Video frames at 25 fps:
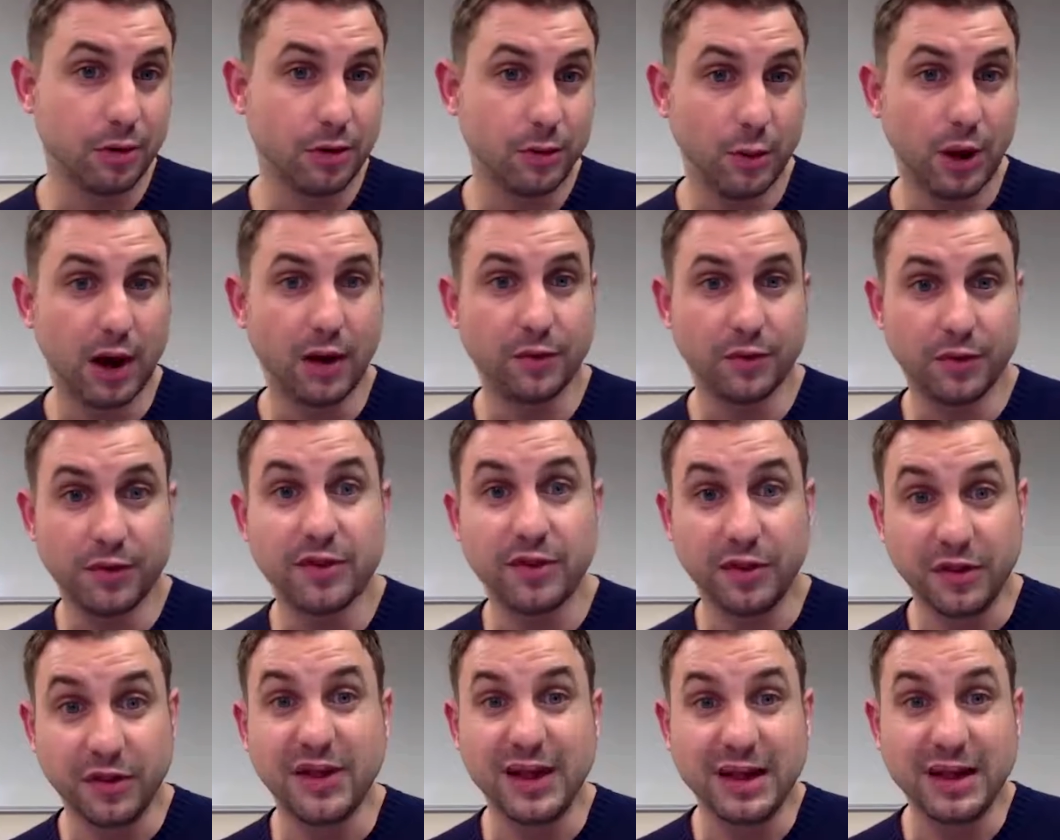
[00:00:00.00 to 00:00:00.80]
well
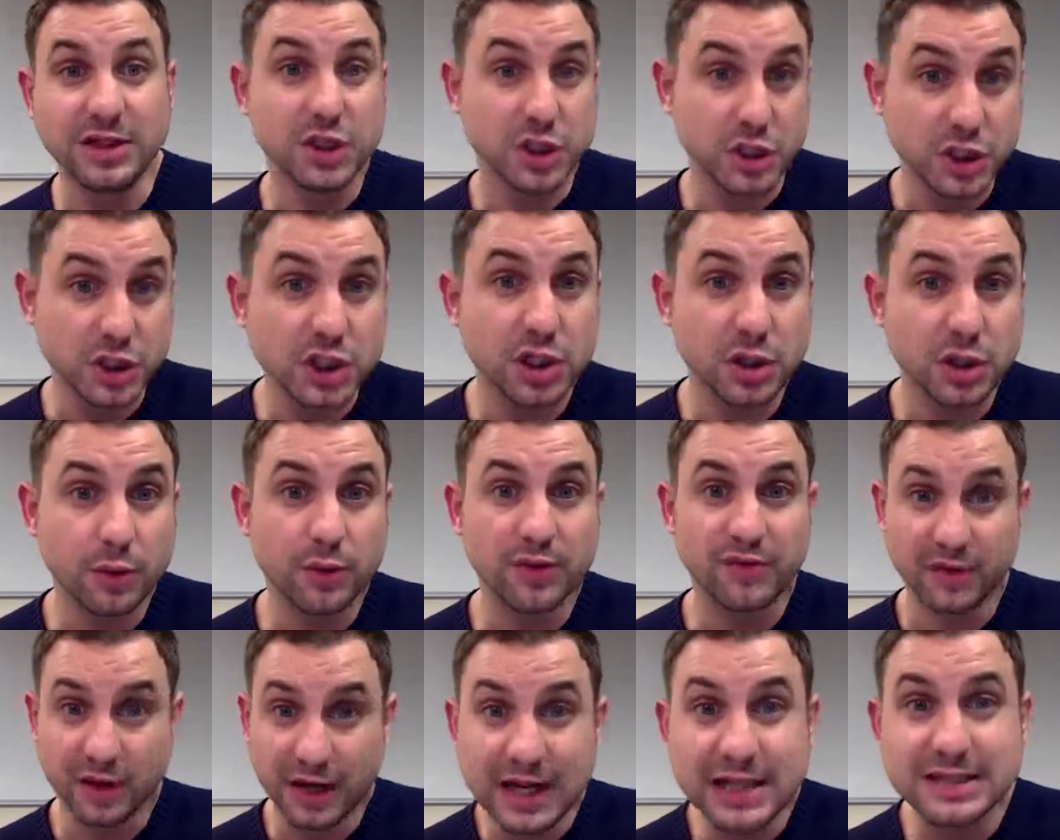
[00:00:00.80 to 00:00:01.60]
the thing to do
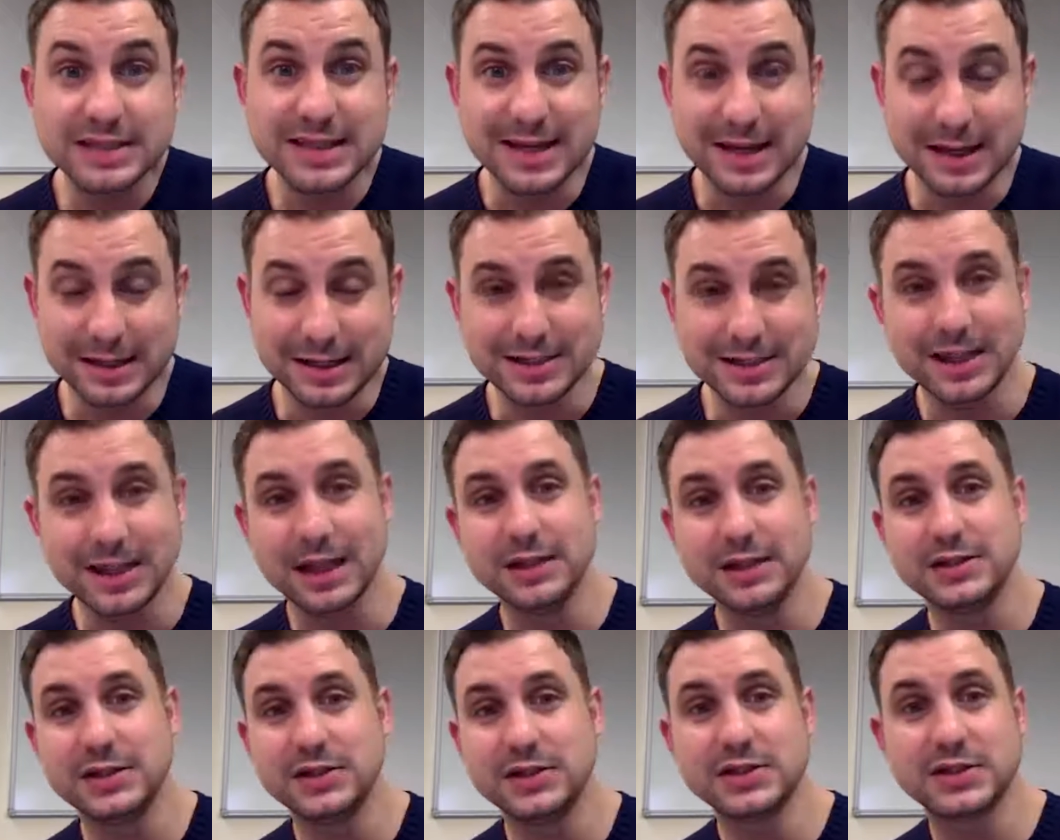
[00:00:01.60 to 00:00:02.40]
if you're listening to
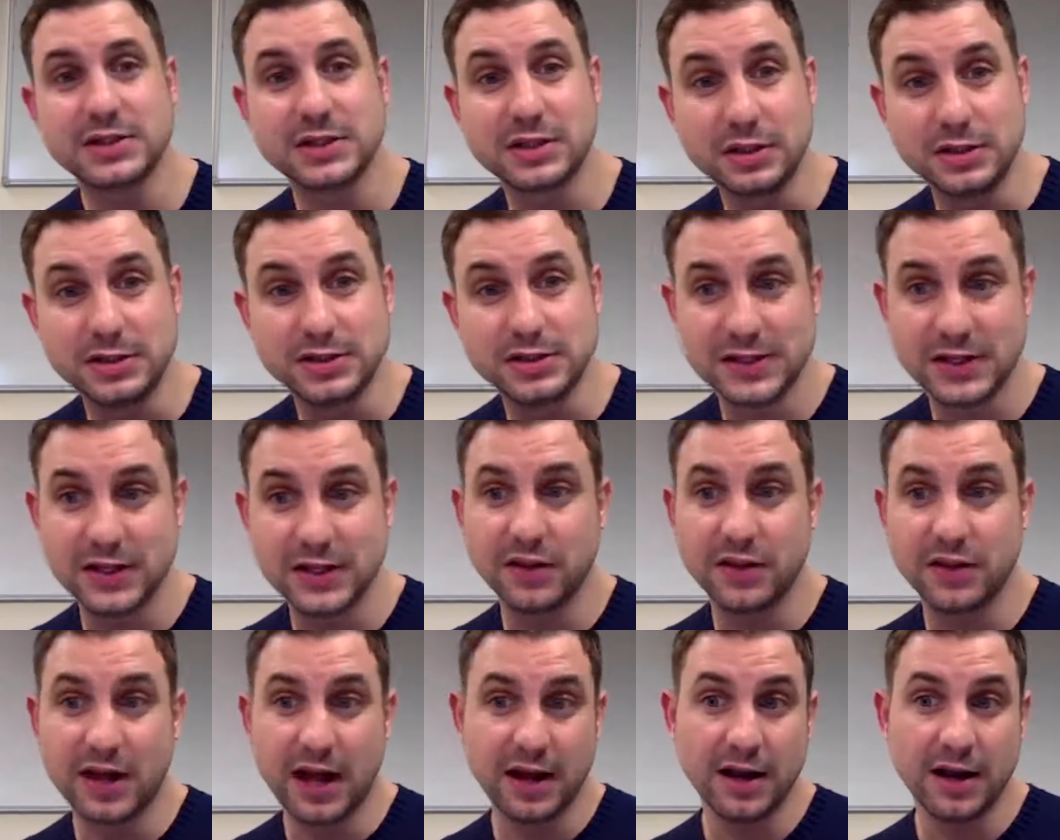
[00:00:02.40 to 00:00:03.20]
this is to
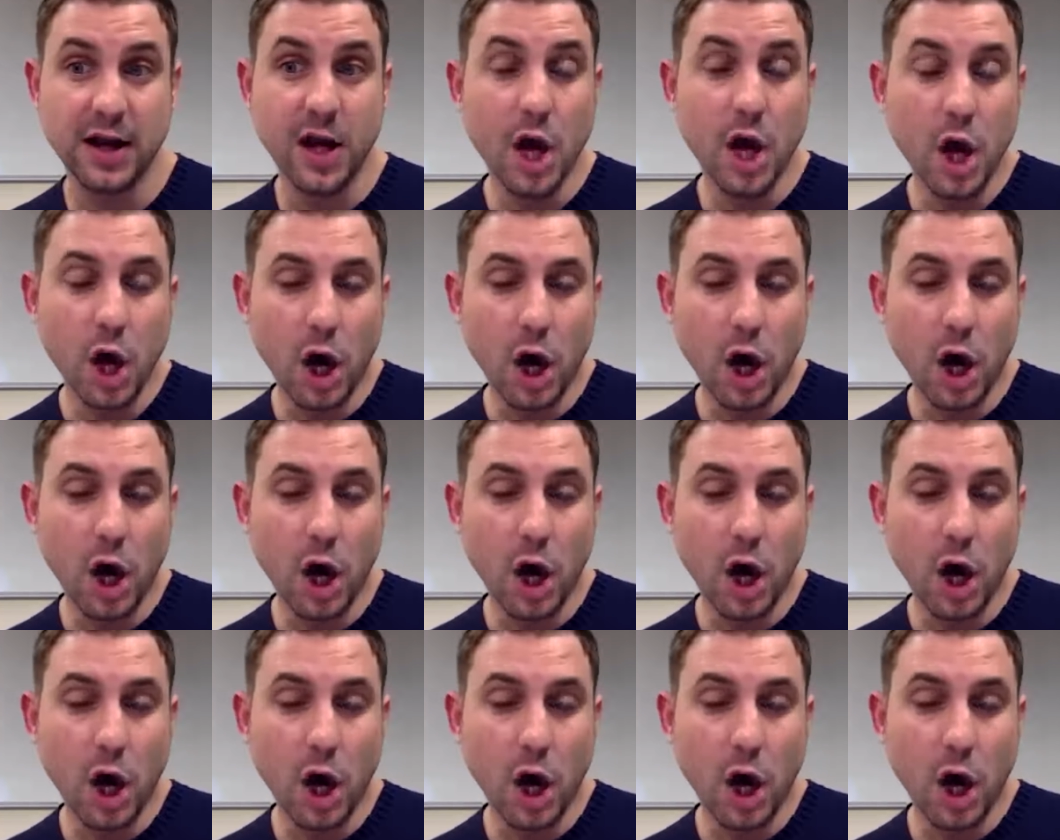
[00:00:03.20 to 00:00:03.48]
consider then